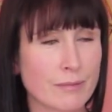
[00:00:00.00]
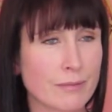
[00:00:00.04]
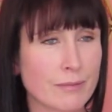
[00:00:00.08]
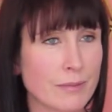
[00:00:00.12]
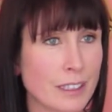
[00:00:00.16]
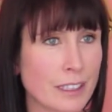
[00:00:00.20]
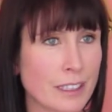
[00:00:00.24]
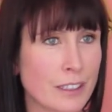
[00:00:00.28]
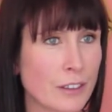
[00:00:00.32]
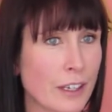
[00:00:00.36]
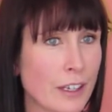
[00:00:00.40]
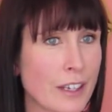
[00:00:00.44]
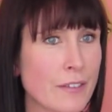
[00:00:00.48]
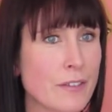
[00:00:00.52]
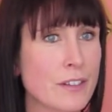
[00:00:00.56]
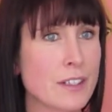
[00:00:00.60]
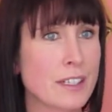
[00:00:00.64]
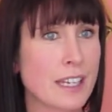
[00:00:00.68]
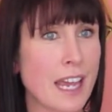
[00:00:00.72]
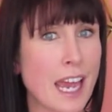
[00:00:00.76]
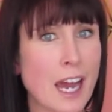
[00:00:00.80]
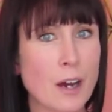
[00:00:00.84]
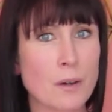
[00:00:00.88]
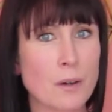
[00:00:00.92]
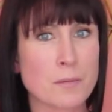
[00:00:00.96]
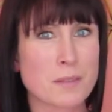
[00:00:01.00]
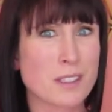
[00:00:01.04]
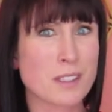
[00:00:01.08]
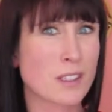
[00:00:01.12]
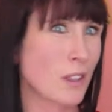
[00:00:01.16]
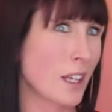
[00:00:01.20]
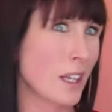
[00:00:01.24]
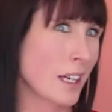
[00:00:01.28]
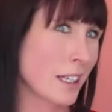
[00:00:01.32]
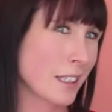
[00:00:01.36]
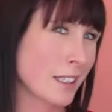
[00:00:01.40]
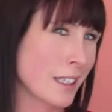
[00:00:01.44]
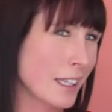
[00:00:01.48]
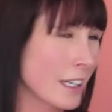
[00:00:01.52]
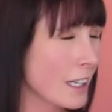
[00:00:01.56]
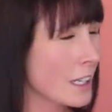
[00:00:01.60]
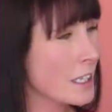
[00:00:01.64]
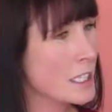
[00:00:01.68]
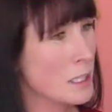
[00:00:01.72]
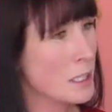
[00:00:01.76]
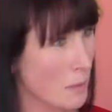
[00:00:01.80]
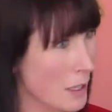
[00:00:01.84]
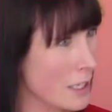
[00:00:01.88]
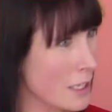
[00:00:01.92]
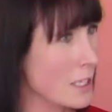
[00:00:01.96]
even now I'm still like, I
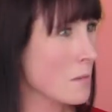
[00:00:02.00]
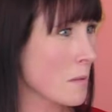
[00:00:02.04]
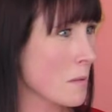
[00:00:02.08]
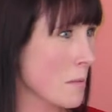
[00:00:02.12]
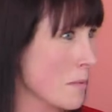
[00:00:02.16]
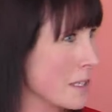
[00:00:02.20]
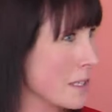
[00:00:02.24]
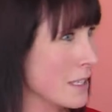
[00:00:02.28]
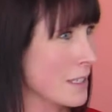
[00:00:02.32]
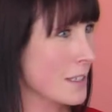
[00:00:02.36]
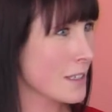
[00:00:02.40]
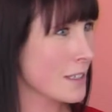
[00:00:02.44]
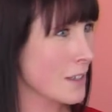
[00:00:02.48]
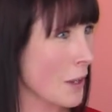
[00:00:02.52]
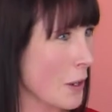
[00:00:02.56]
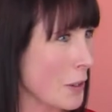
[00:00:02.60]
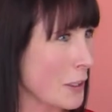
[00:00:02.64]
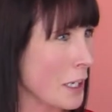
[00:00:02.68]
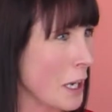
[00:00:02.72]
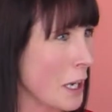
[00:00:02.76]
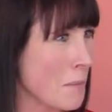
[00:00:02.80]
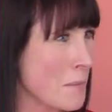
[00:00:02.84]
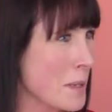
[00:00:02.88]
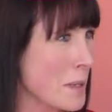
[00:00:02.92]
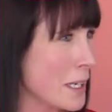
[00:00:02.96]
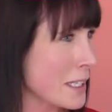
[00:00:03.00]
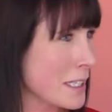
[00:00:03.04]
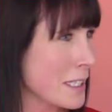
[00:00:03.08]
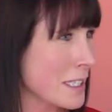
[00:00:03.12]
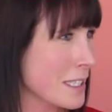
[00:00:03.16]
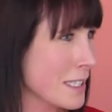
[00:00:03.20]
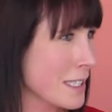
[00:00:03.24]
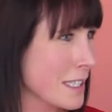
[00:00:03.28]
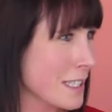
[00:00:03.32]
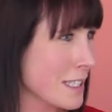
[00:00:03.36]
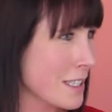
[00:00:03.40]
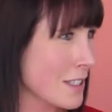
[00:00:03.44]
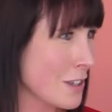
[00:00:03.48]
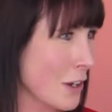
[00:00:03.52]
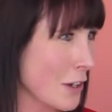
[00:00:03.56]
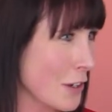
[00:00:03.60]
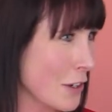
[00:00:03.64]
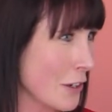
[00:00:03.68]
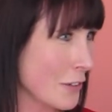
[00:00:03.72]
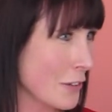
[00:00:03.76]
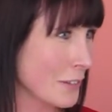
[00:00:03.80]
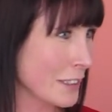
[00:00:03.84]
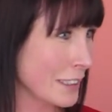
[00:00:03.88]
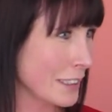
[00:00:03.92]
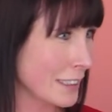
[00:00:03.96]
suppose I'm a business owner, but it's just, I
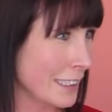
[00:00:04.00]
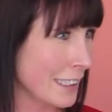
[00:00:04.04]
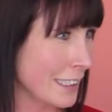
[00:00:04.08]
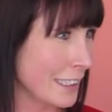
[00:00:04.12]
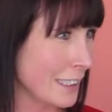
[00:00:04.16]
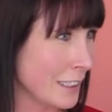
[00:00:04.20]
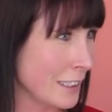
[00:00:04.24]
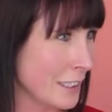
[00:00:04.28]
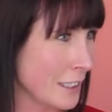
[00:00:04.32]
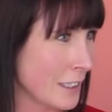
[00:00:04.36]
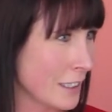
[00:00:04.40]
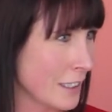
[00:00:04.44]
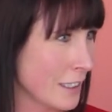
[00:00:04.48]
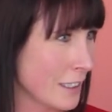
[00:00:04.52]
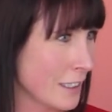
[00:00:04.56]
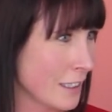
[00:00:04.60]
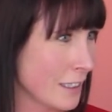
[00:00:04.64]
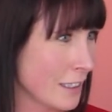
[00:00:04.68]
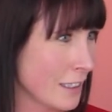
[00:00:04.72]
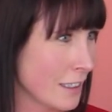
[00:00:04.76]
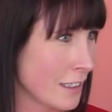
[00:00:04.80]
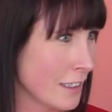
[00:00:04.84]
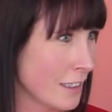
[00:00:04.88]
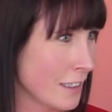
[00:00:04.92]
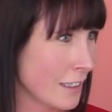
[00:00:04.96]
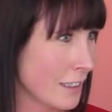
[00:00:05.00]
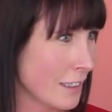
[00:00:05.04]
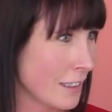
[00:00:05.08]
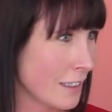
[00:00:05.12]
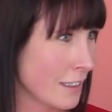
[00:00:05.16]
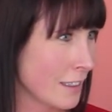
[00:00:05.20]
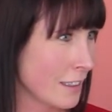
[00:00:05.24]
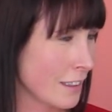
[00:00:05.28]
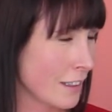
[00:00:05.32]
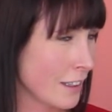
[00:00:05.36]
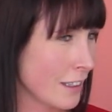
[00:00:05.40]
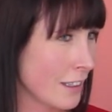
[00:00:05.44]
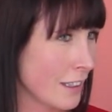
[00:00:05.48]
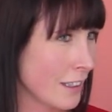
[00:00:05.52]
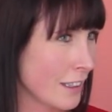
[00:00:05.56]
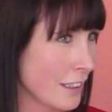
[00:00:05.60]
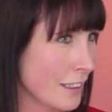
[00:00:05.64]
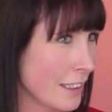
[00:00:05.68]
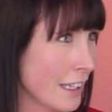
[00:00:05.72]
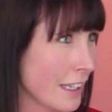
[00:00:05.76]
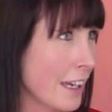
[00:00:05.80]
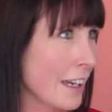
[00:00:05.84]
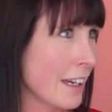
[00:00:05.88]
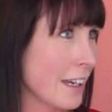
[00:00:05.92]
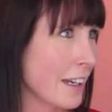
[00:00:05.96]
don't really,
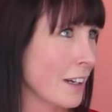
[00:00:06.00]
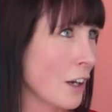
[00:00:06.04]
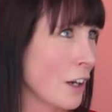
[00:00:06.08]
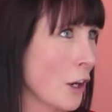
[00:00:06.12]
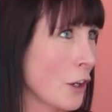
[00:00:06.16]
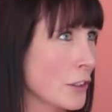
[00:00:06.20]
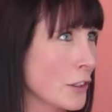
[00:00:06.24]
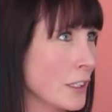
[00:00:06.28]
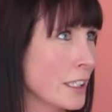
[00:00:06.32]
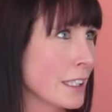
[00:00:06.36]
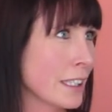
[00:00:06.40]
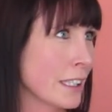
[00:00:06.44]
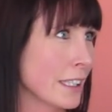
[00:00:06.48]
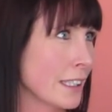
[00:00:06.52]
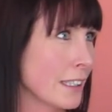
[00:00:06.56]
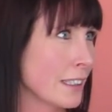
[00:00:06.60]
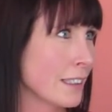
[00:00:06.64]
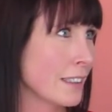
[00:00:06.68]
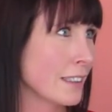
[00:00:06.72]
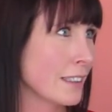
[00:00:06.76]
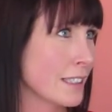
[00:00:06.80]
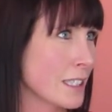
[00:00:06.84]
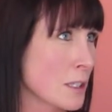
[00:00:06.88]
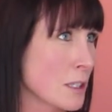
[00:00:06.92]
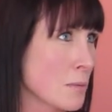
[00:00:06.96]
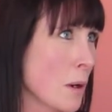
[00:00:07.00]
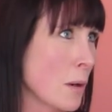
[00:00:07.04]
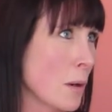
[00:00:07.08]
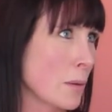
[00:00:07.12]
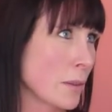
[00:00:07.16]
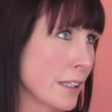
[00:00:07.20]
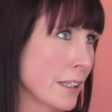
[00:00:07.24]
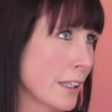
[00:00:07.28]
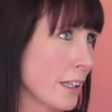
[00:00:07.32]
owning it is probably